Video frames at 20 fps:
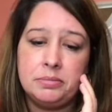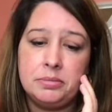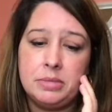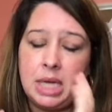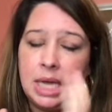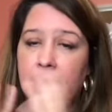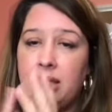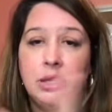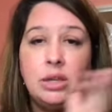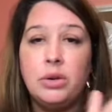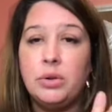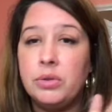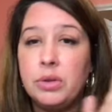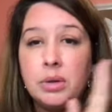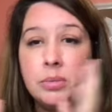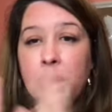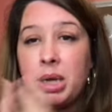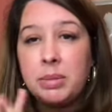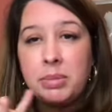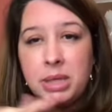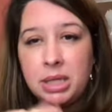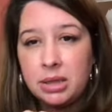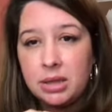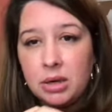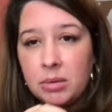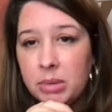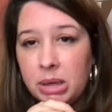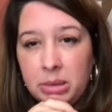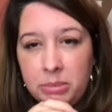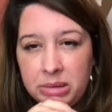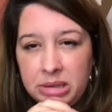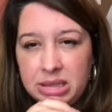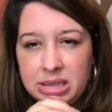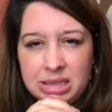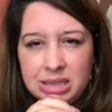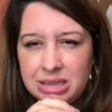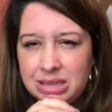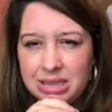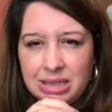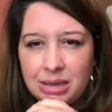uh, you know there might be there might be
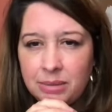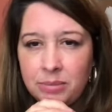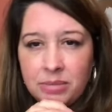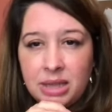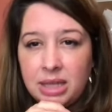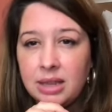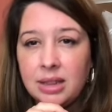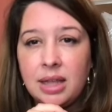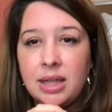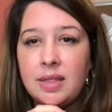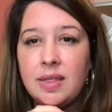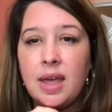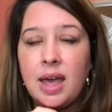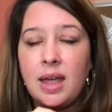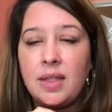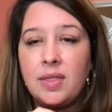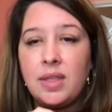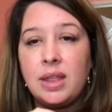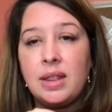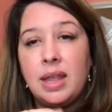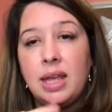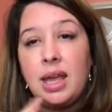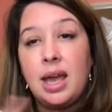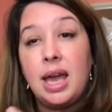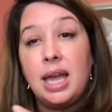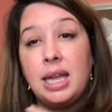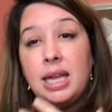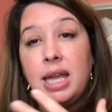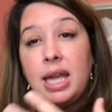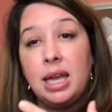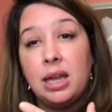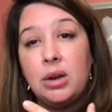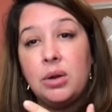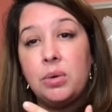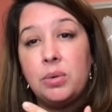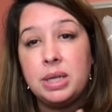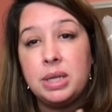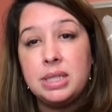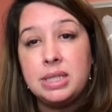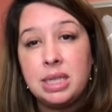something like that that like i can't
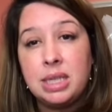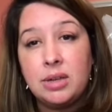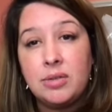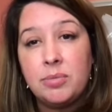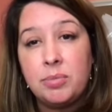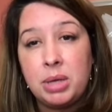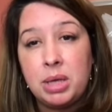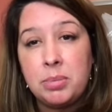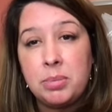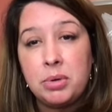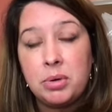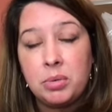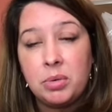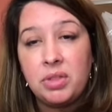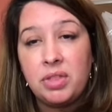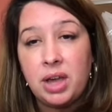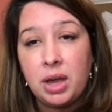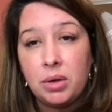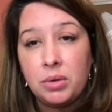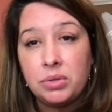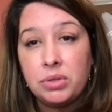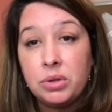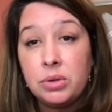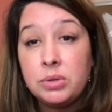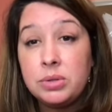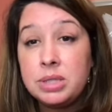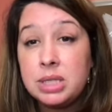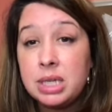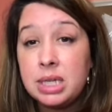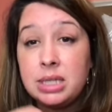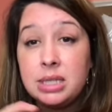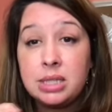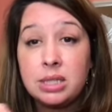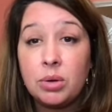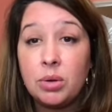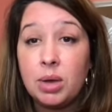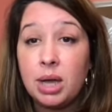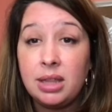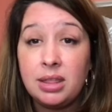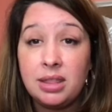always give people without those sites
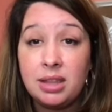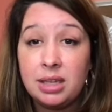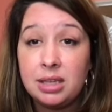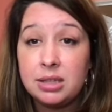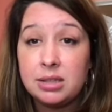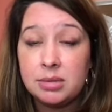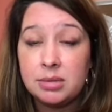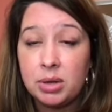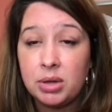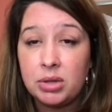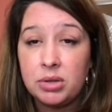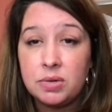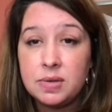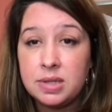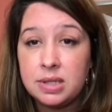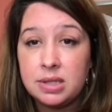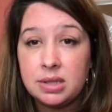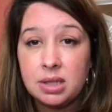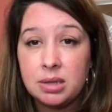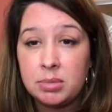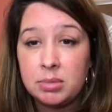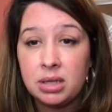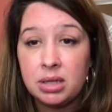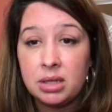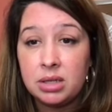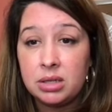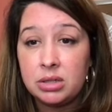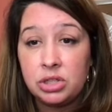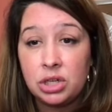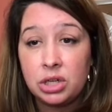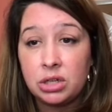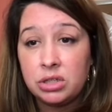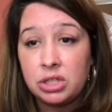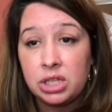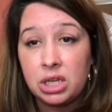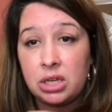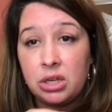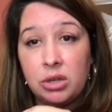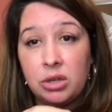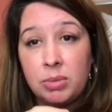so i think it's about using them in
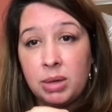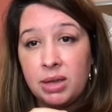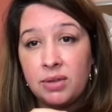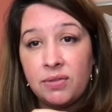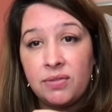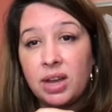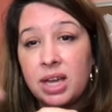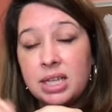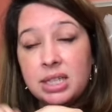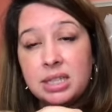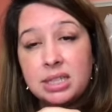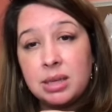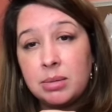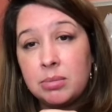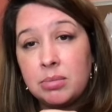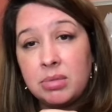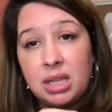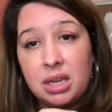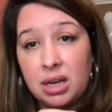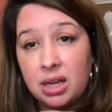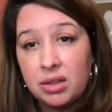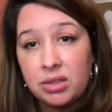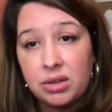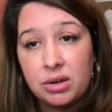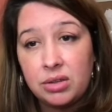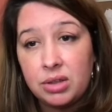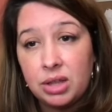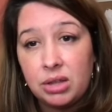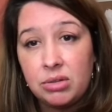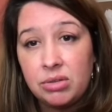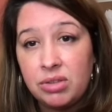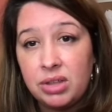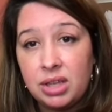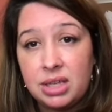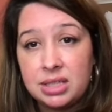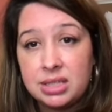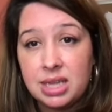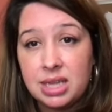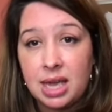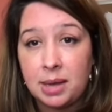conjunction you may find something on there that you think
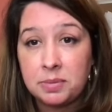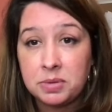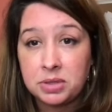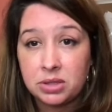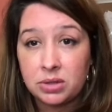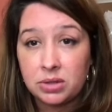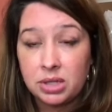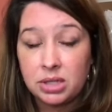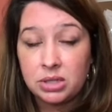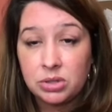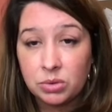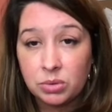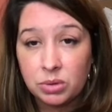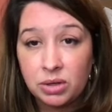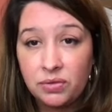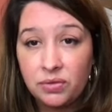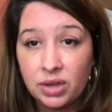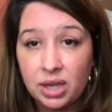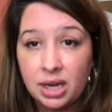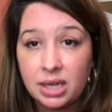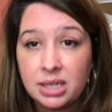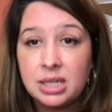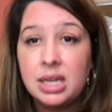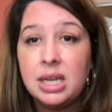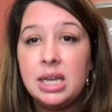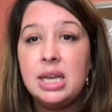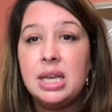is absolutely terrific